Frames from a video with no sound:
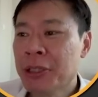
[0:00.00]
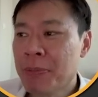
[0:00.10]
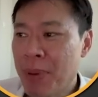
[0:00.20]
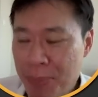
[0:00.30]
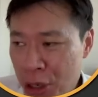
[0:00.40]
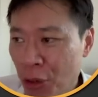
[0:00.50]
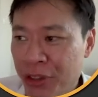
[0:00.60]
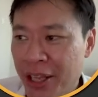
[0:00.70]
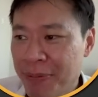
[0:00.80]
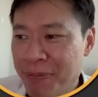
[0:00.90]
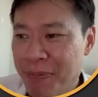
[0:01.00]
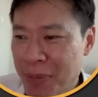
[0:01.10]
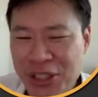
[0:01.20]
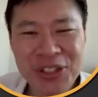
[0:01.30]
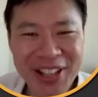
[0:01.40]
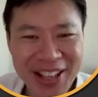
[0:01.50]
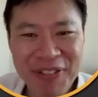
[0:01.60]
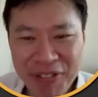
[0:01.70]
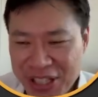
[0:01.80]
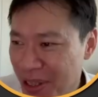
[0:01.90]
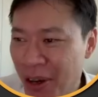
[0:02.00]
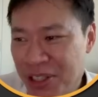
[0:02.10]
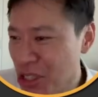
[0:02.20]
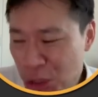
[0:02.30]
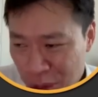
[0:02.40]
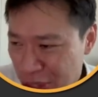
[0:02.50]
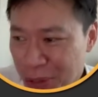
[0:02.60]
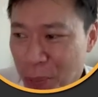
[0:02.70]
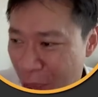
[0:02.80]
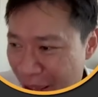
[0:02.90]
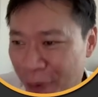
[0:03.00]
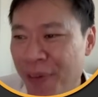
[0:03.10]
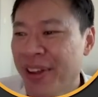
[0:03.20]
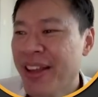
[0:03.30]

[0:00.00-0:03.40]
But beyond that, make sure that it fits your situation well.